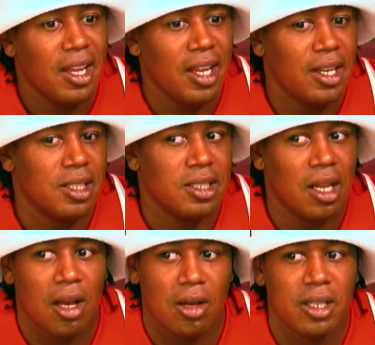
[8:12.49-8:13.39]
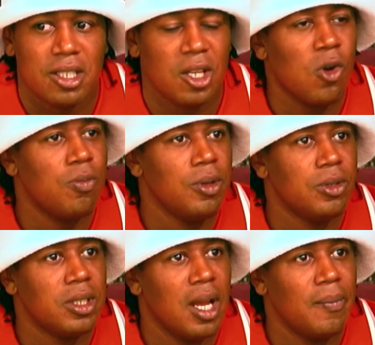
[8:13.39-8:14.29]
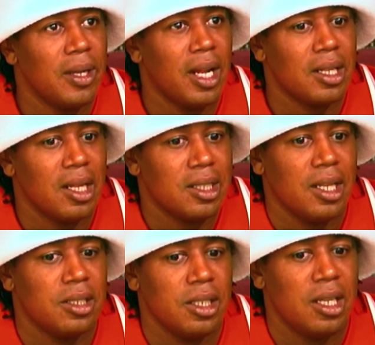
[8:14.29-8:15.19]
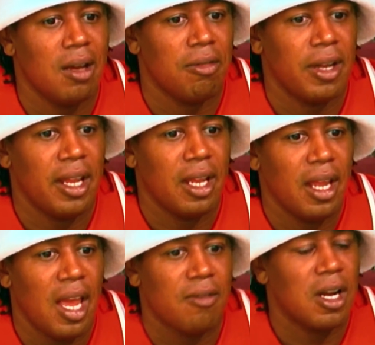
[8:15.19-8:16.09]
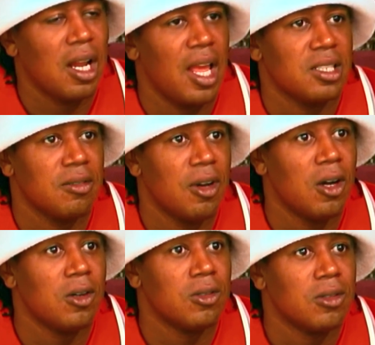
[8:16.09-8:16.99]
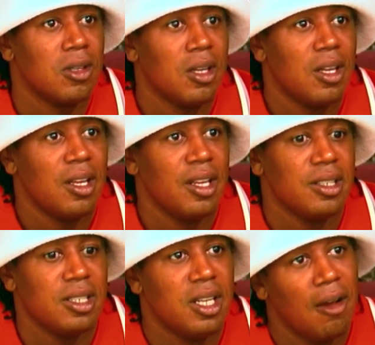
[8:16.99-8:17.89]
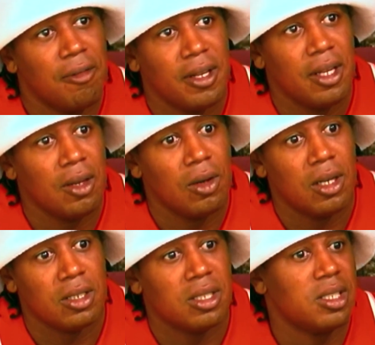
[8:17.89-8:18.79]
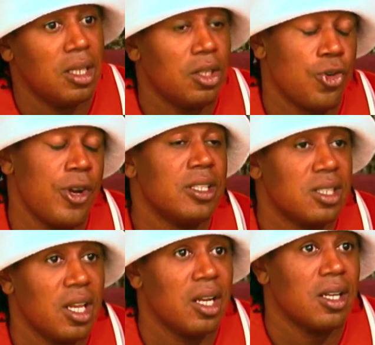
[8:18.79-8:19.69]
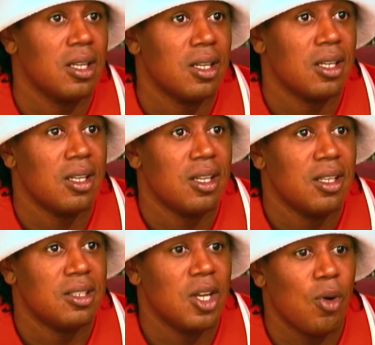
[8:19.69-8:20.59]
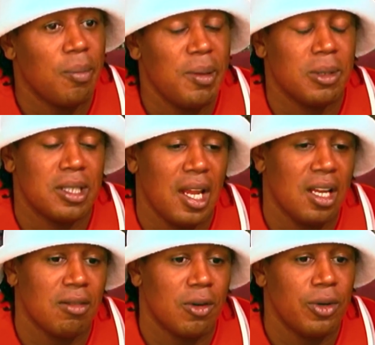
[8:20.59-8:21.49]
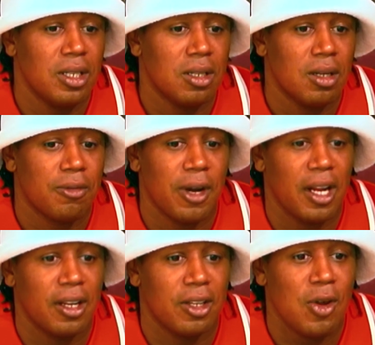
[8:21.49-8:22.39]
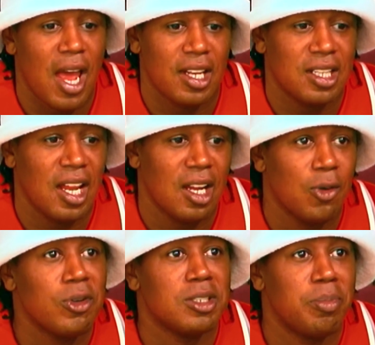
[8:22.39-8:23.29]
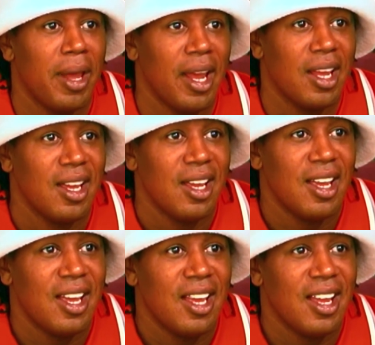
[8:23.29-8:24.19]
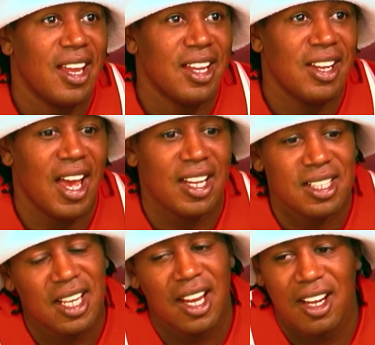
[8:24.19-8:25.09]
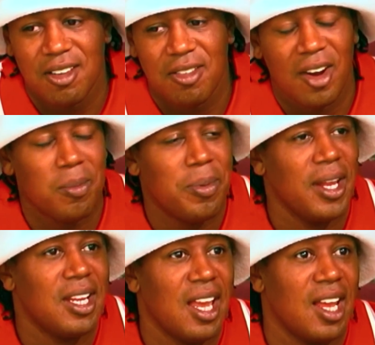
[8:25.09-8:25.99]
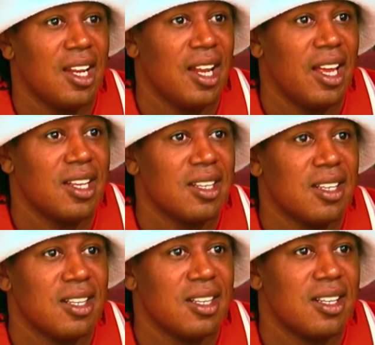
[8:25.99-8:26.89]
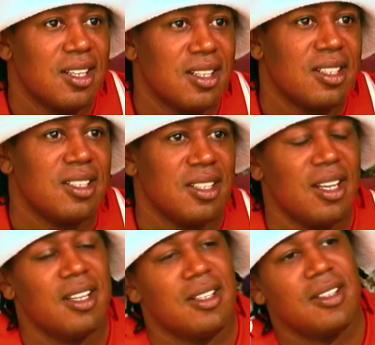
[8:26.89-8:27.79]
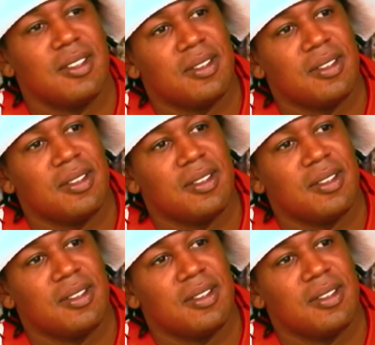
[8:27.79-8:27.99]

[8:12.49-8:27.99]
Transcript: and, and it's, uh, soul music. I mean, I, I, think she definitely have a class of her own, and she definitely is a trendsetter. So when people think of Aretha Franklin, you got to think of respect, and you got to think of uh, Pink Cadillac. Okay. Yeah.